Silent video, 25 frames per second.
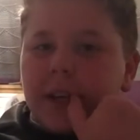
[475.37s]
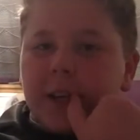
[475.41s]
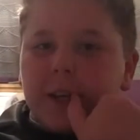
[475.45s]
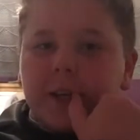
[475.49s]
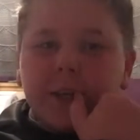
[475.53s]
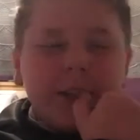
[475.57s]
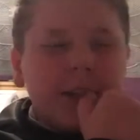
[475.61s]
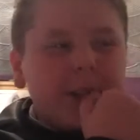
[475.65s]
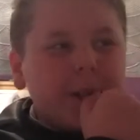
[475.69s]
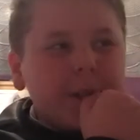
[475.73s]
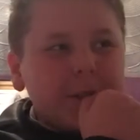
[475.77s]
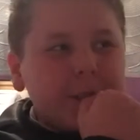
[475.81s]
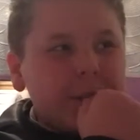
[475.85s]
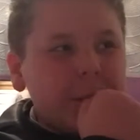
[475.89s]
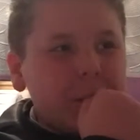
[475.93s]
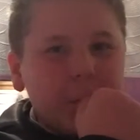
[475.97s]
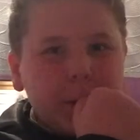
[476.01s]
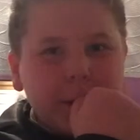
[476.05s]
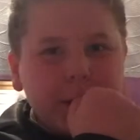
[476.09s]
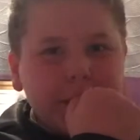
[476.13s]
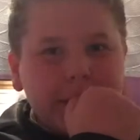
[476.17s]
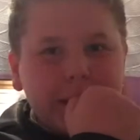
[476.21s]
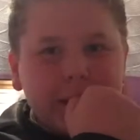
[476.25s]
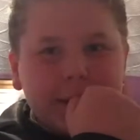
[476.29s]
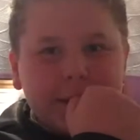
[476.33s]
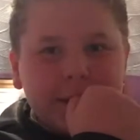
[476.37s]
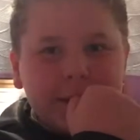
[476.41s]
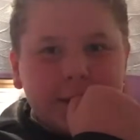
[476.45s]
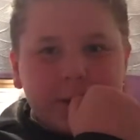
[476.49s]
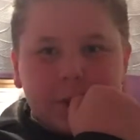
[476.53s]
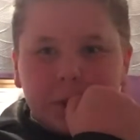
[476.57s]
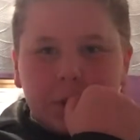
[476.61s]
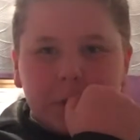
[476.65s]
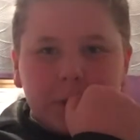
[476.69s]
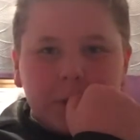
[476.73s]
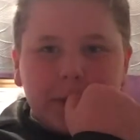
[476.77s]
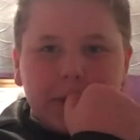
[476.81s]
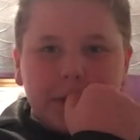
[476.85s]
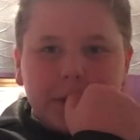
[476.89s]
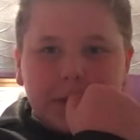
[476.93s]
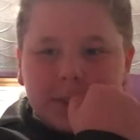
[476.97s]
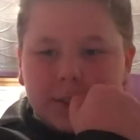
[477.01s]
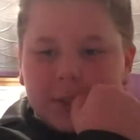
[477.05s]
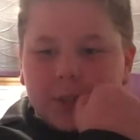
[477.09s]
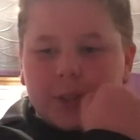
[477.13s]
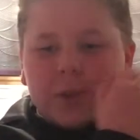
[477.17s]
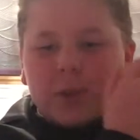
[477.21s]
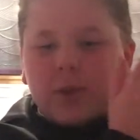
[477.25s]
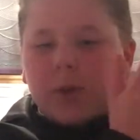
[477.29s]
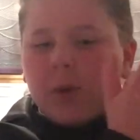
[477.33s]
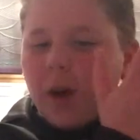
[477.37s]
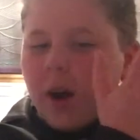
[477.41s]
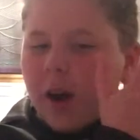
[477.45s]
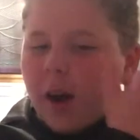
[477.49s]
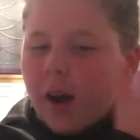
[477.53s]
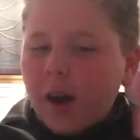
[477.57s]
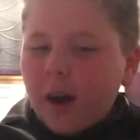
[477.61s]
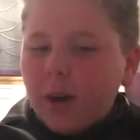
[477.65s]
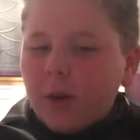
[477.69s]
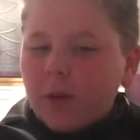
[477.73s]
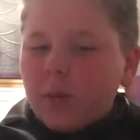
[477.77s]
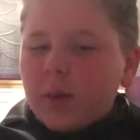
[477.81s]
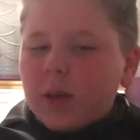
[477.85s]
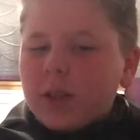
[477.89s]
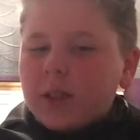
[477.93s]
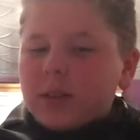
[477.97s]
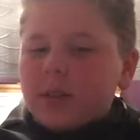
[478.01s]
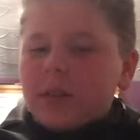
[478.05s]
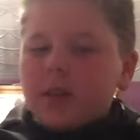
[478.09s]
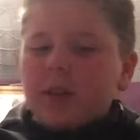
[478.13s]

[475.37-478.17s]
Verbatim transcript: I'm gonna tell my dad. He's gonna be like, so ah, what?